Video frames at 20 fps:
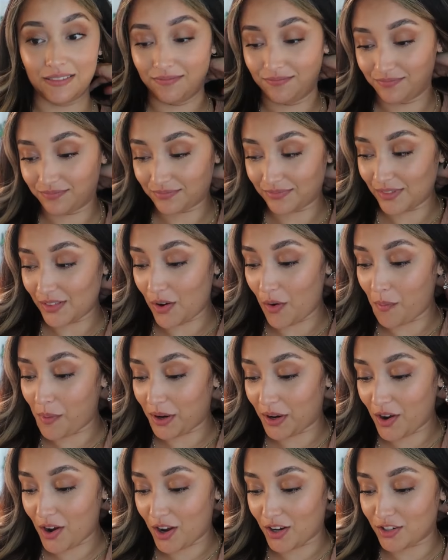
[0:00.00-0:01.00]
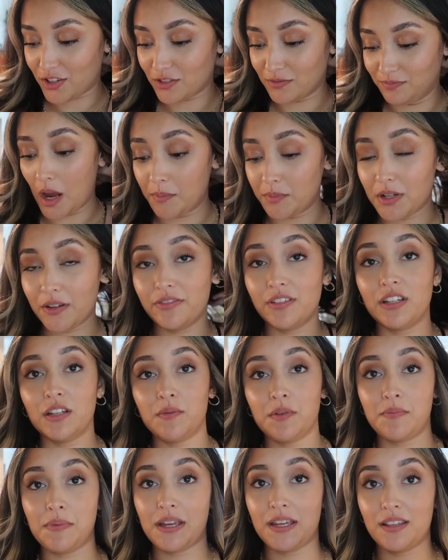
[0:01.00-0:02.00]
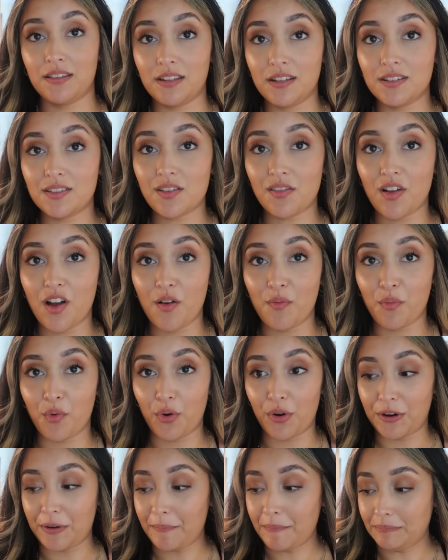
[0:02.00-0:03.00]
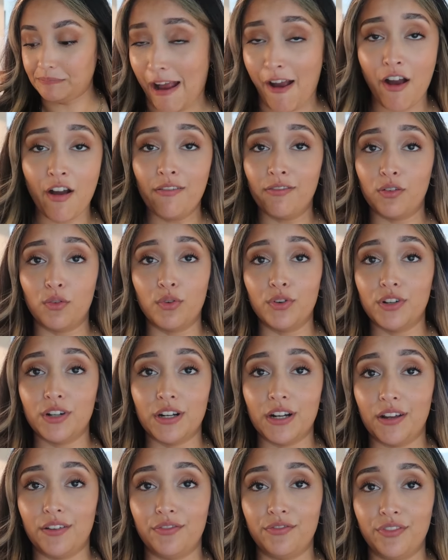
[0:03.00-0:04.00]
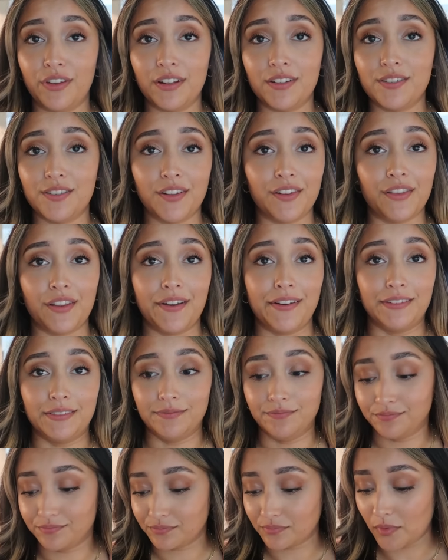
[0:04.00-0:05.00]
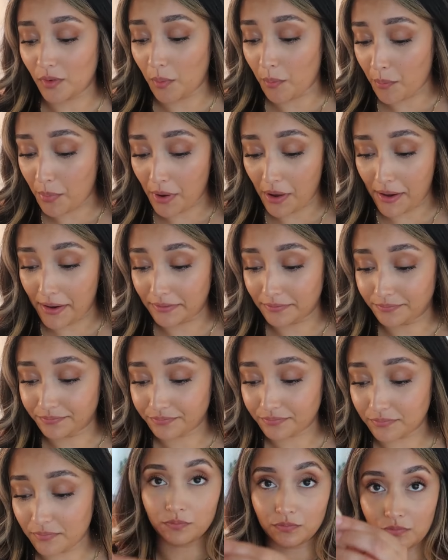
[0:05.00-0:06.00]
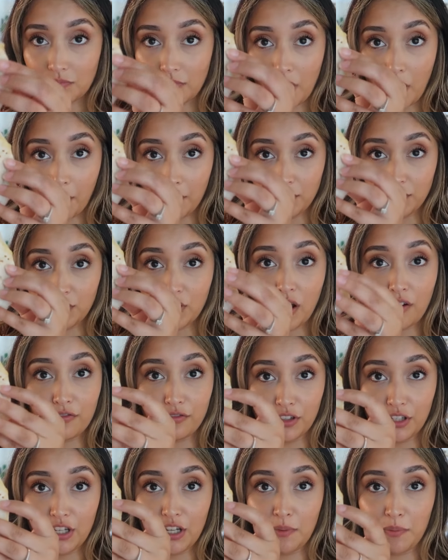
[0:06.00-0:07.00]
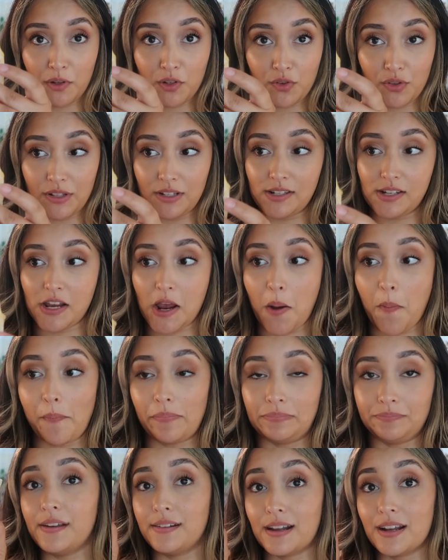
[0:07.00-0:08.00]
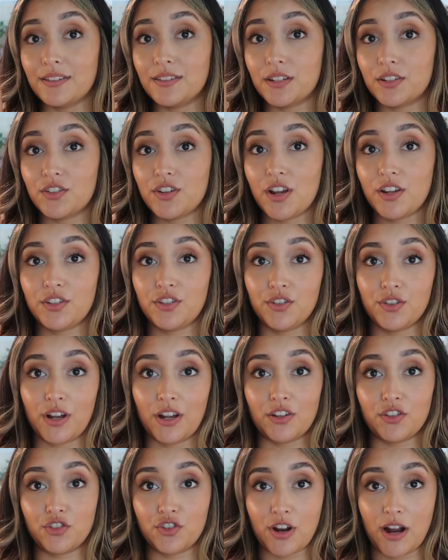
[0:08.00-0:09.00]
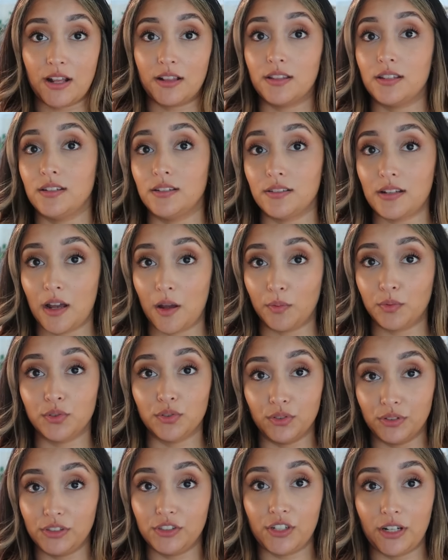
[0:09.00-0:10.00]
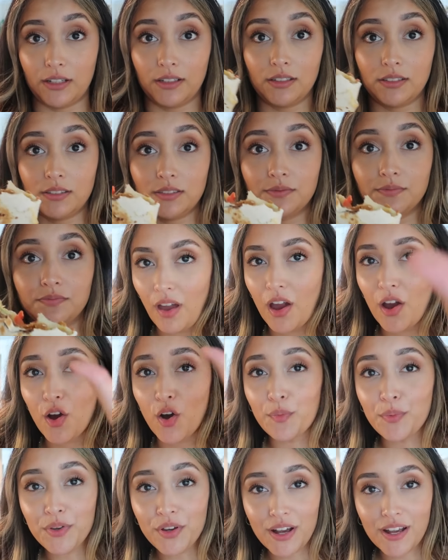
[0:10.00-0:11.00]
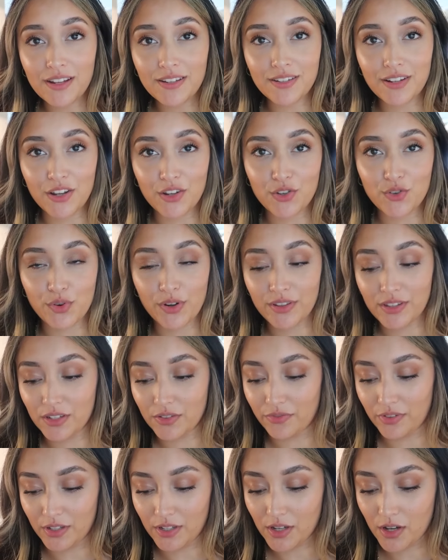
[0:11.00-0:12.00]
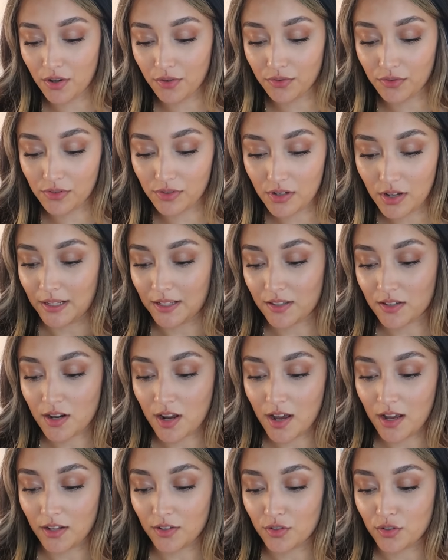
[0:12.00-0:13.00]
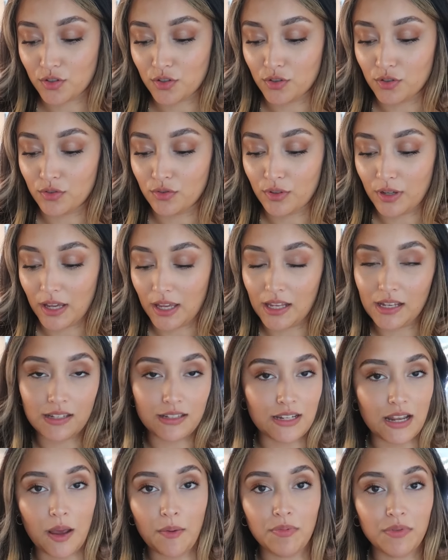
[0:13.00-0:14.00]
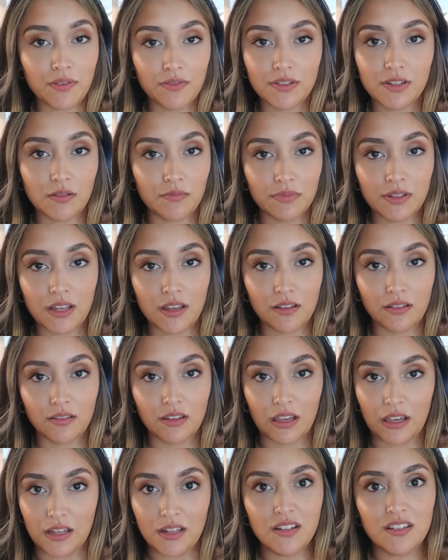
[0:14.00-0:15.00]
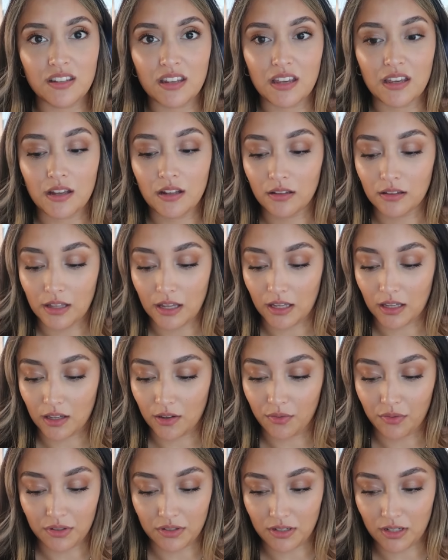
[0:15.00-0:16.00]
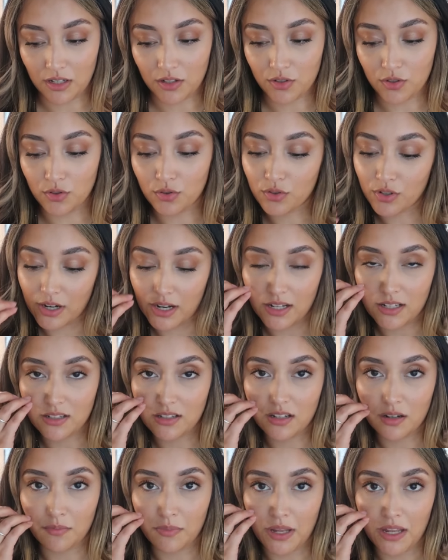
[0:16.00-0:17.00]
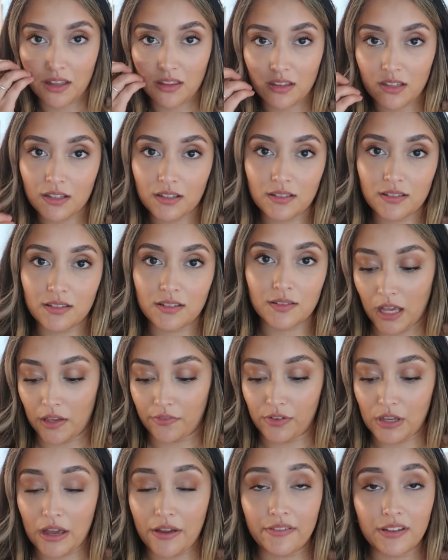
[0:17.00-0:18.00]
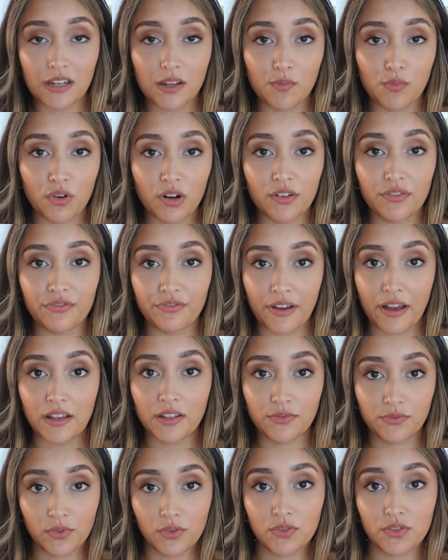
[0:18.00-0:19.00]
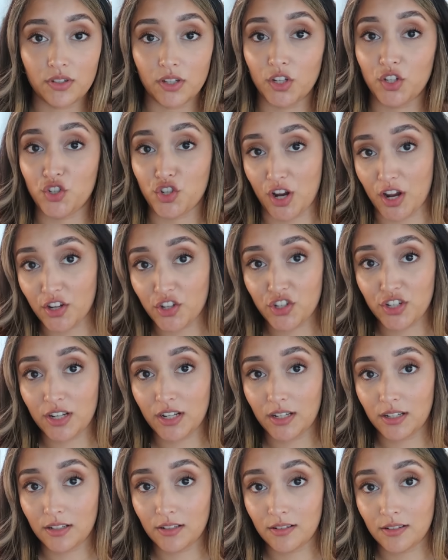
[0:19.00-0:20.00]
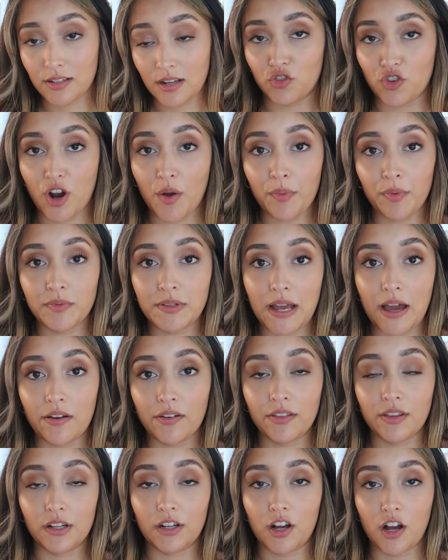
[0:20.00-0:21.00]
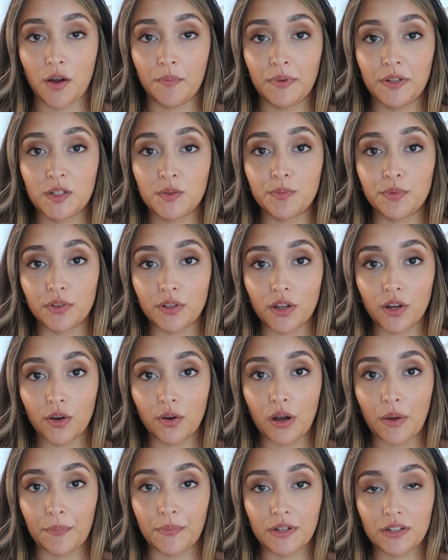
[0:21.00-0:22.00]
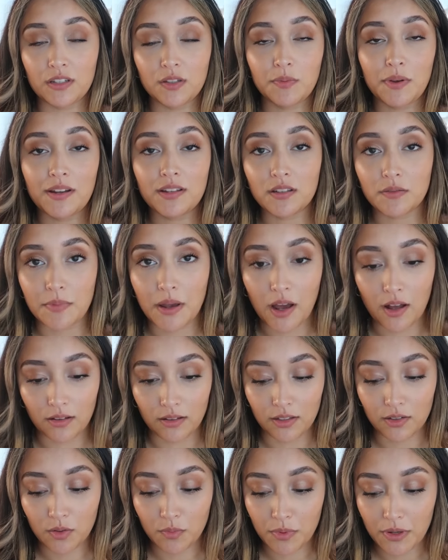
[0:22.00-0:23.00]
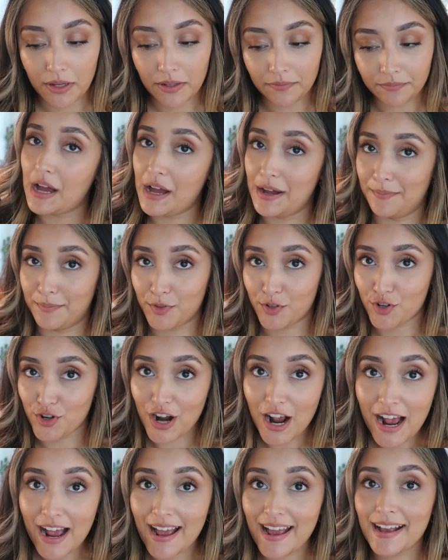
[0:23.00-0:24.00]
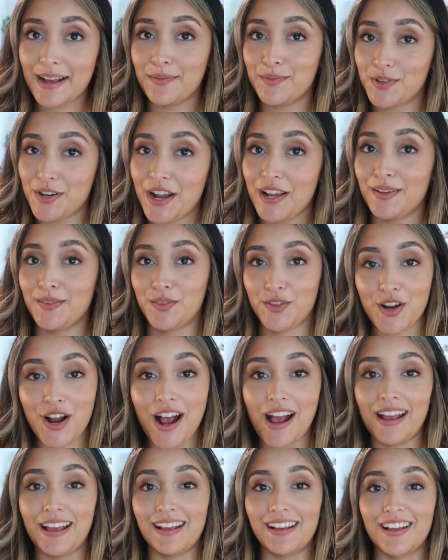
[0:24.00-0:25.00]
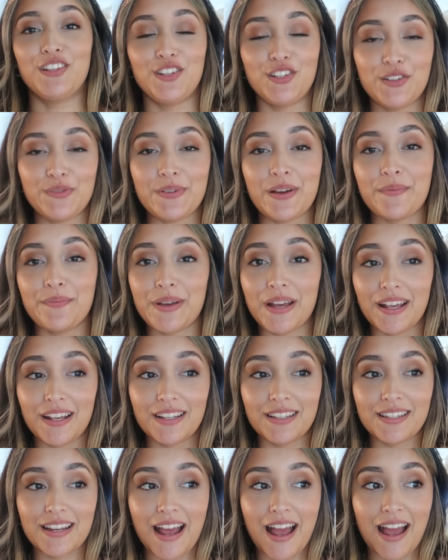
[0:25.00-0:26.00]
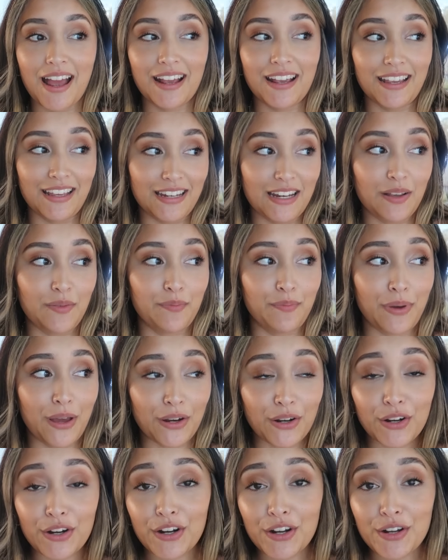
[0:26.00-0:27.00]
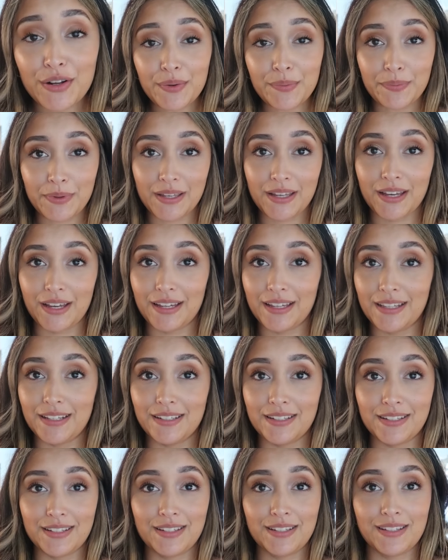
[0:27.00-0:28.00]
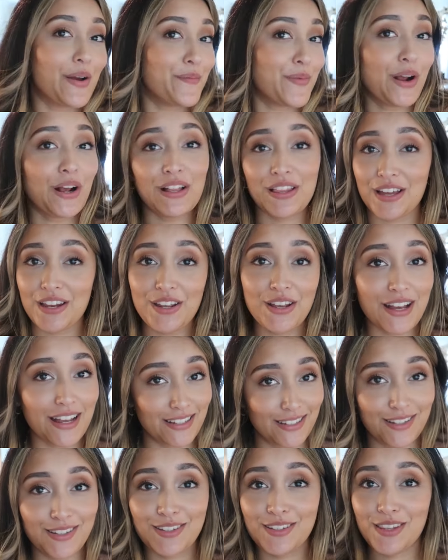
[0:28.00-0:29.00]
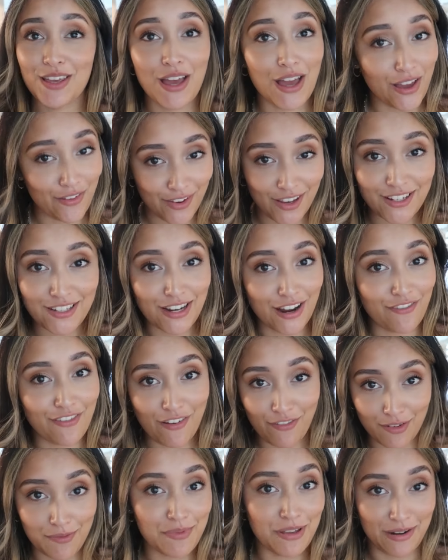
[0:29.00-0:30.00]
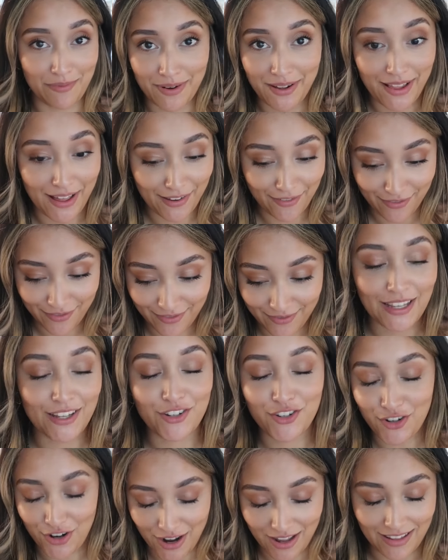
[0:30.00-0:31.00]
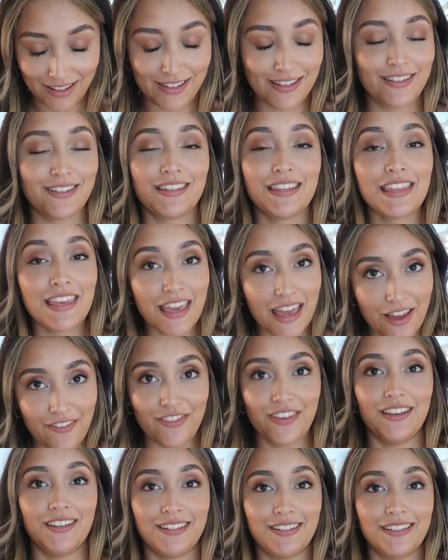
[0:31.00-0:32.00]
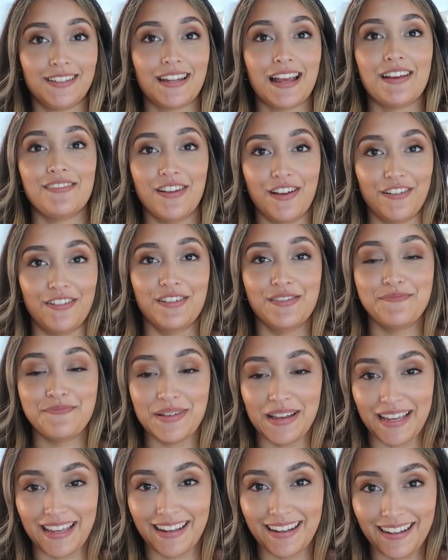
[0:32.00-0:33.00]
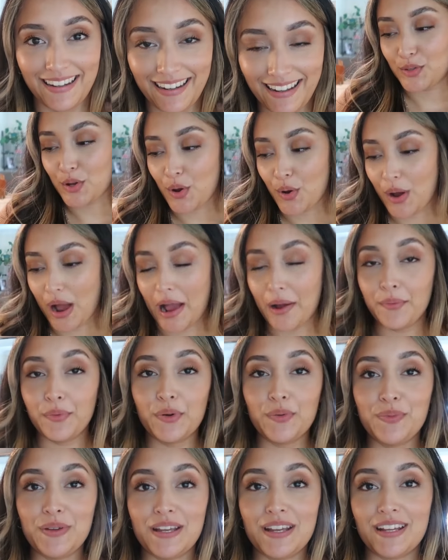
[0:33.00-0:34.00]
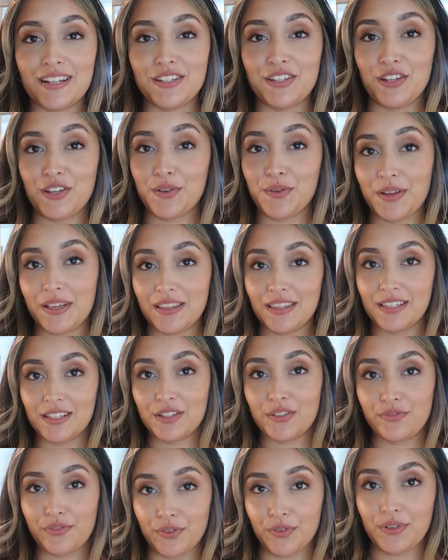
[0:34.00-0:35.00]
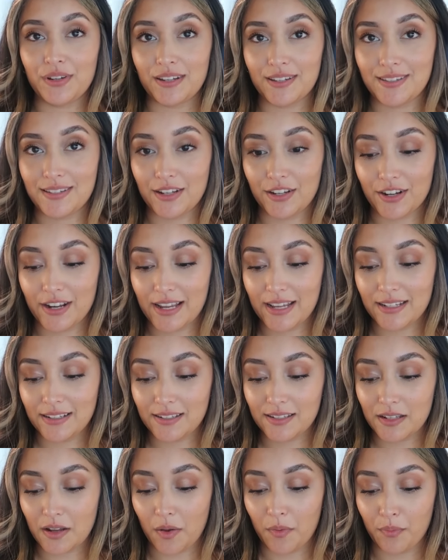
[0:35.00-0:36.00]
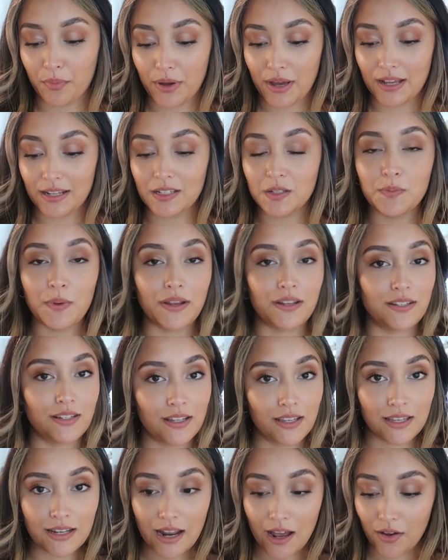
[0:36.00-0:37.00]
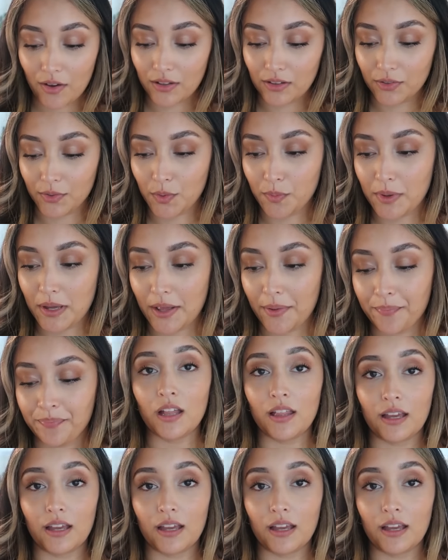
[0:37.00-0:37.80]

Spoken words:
Oh my gosh, I'm definitely gonna be making these a lot more. However order it fits in there, but definitely gonna be doing these again. And I suggest you guys trying these, absolutely trying these. I hope you guys enjoy these videos. It's not too in-depth, it was something easy. Like, it wasn't too crazy to make this. If you have any more fast food suggestions, drop them down in the comments below. I'm gonna space them out a little bit. I'm trying to do my best at eating better, because I'm not gonna lie to you guys, this is the heaviest I've ever been in my life. Kid you not, this is the heaviest I've ever been. So I will be continuing this food series, but spacing it out a little bit.